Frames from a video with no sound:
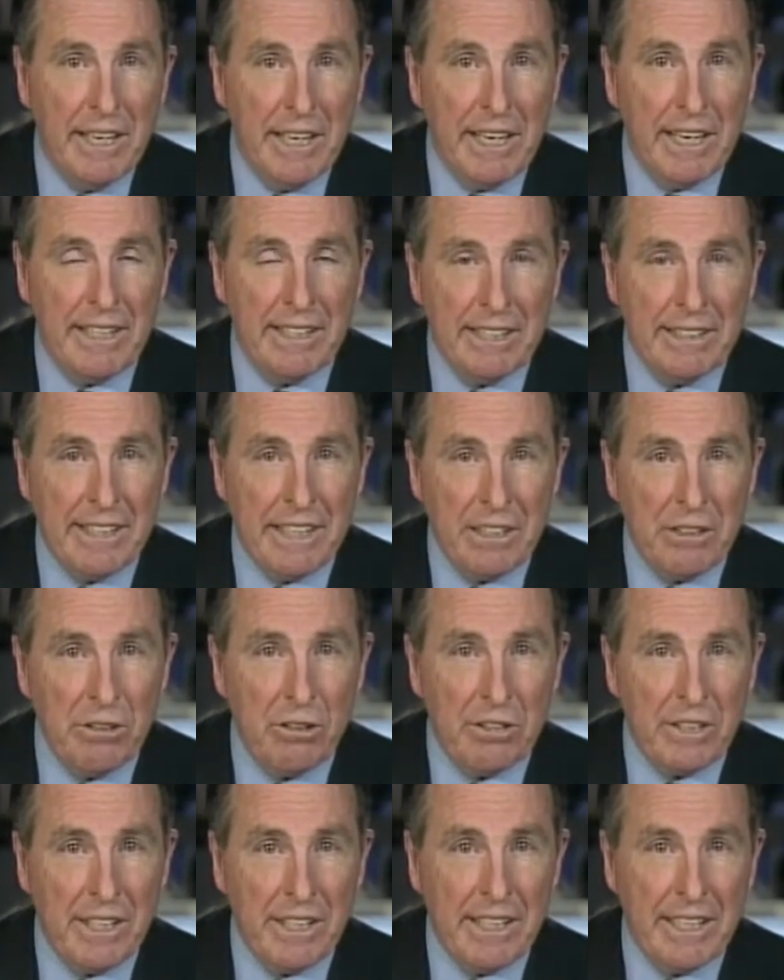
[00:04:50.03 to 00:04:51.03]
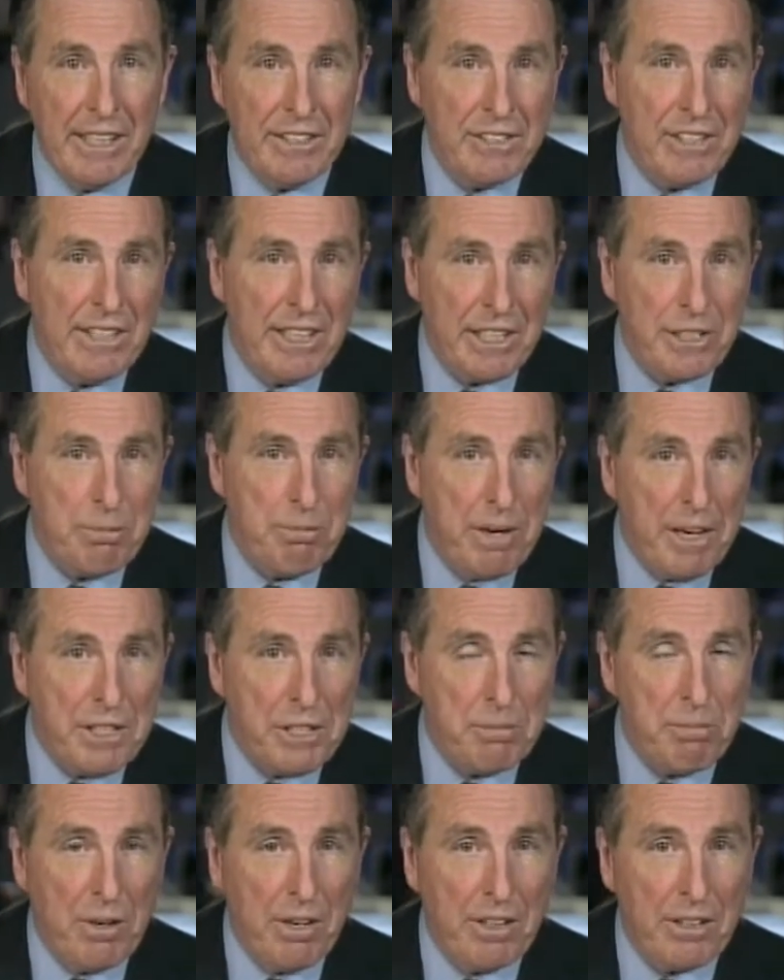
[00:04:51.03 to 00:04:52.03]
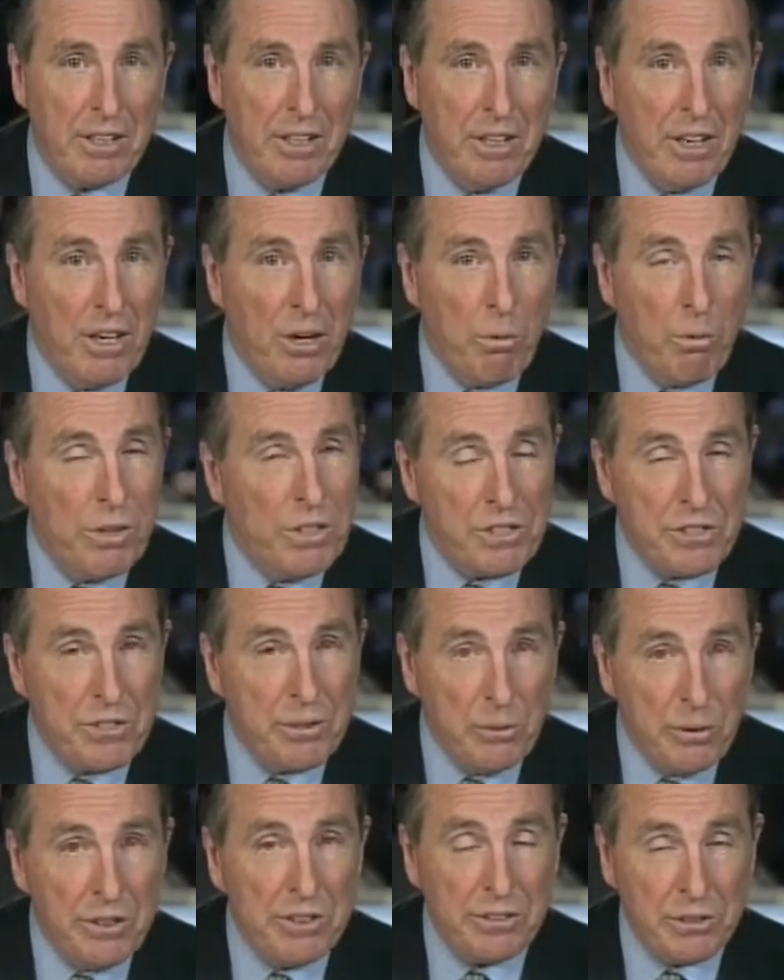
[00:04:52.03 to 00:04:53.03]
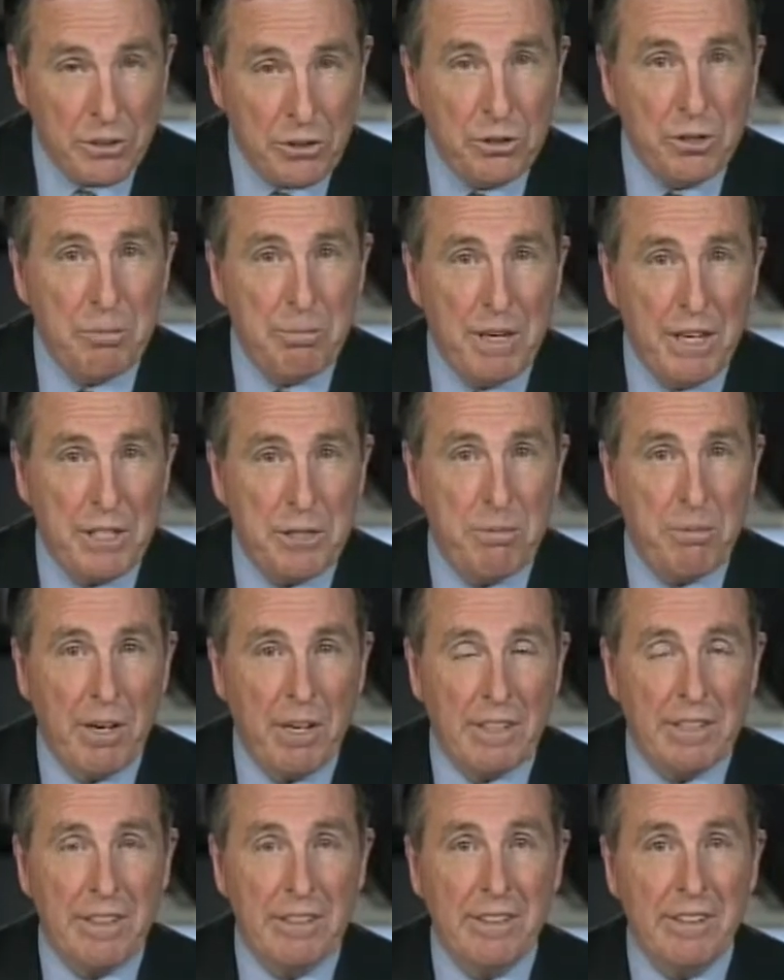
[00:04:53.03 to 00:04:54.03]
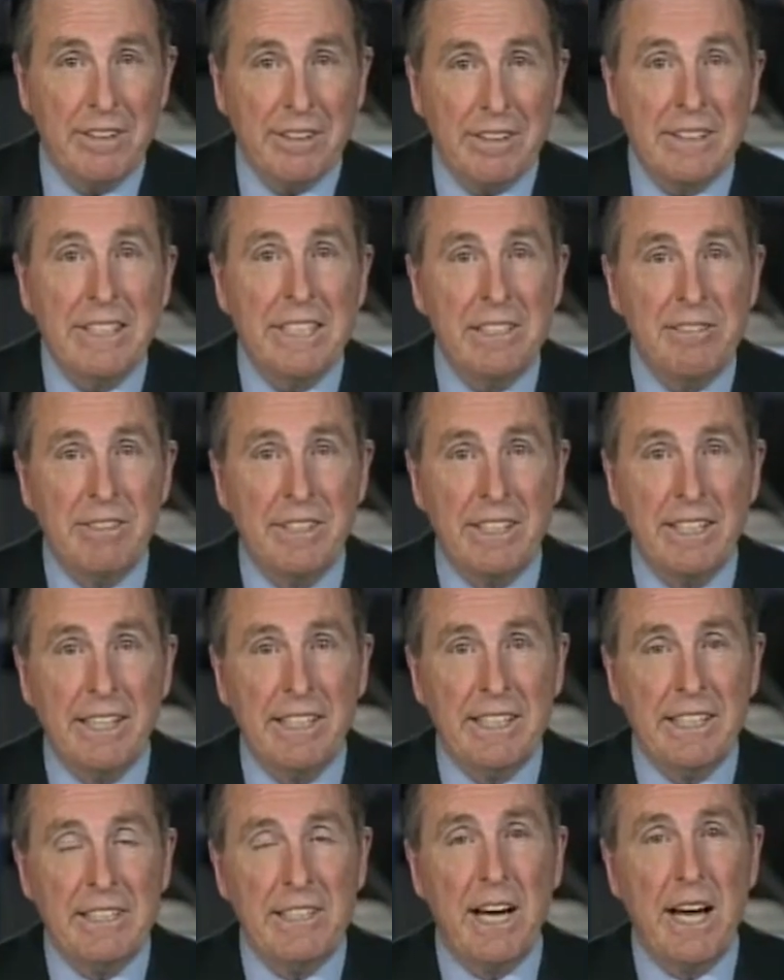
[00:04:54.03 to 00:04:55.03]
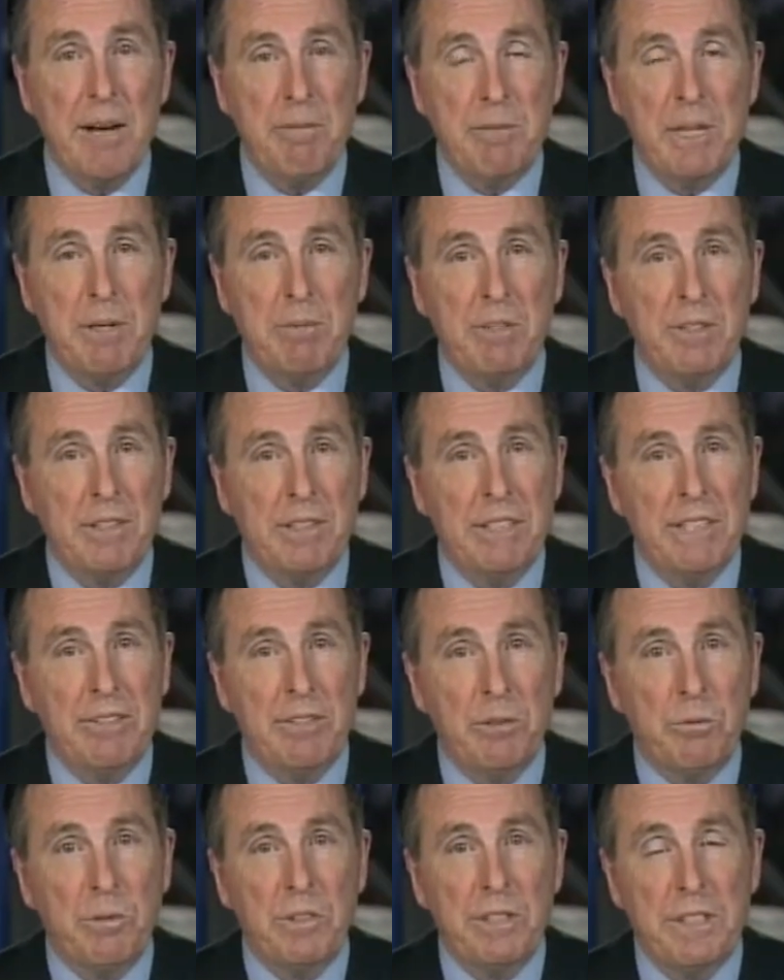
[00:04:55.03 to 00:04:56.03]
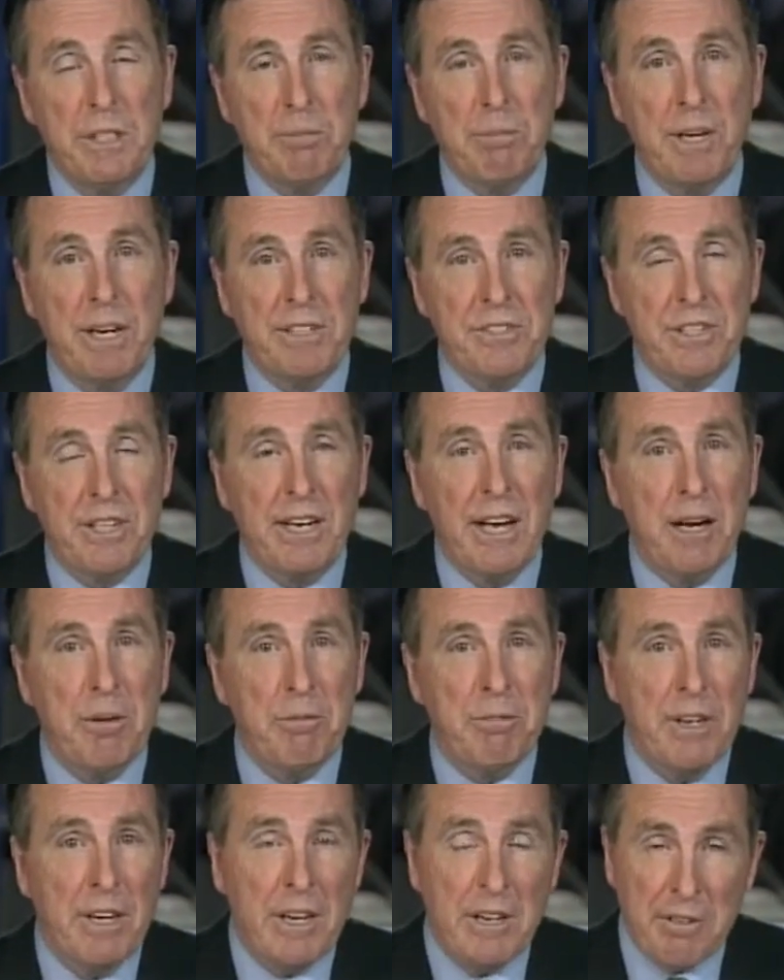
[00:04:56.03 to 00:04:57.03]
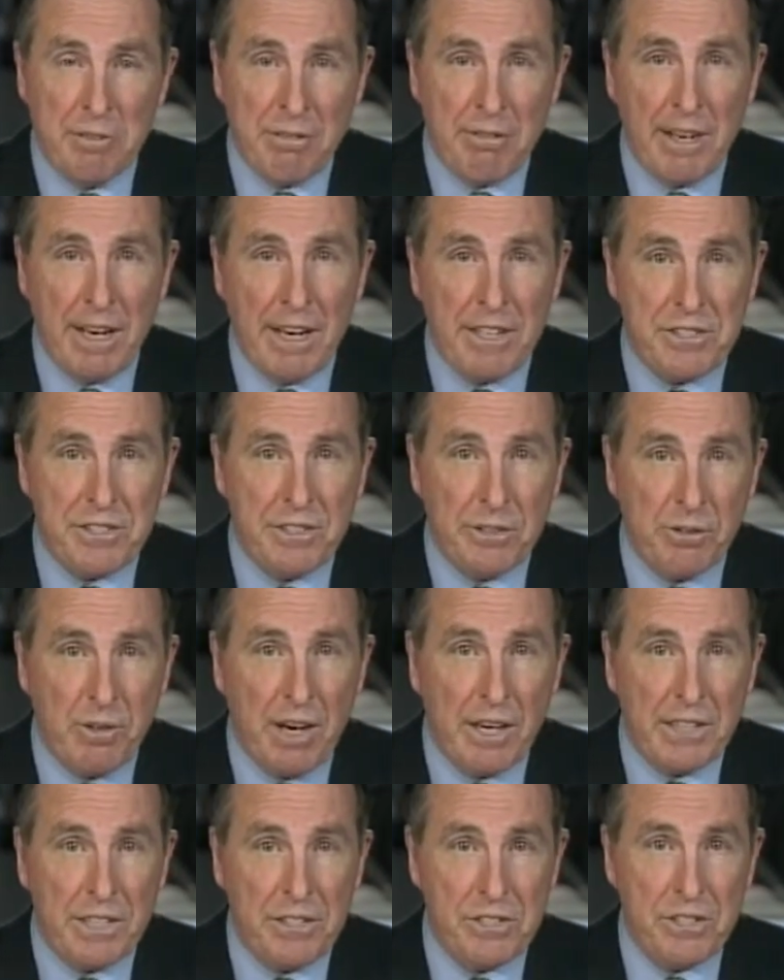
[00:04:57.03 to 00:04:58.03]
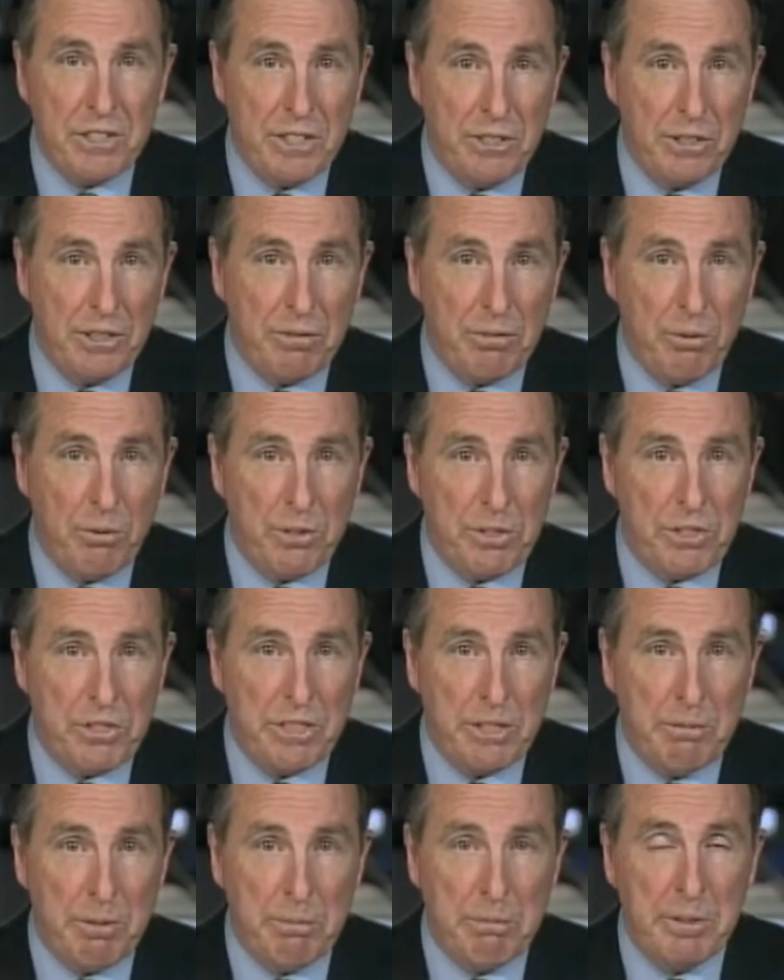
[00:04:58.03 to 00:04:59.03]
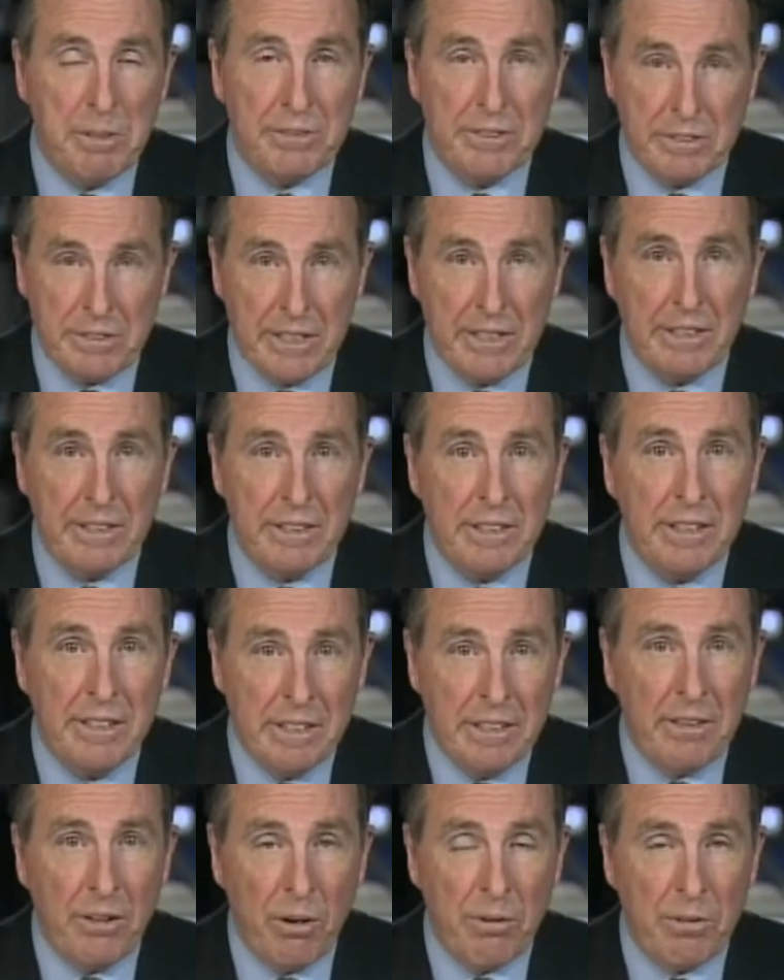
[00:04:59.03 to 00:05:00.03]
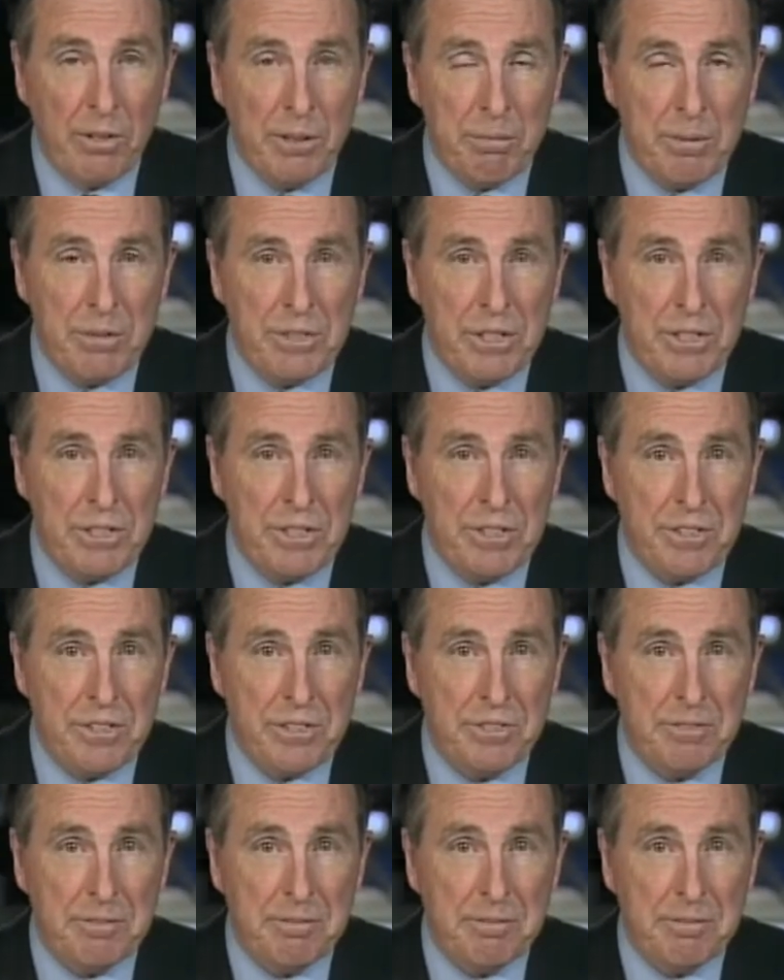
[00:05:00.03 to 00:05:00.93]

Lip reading: And I think they look at it as the next benchmark, whereas the real true benchmark to their leaving, any timetable they're leaving, really depends on how fast the Iraqi security forces can be built to take over their positions.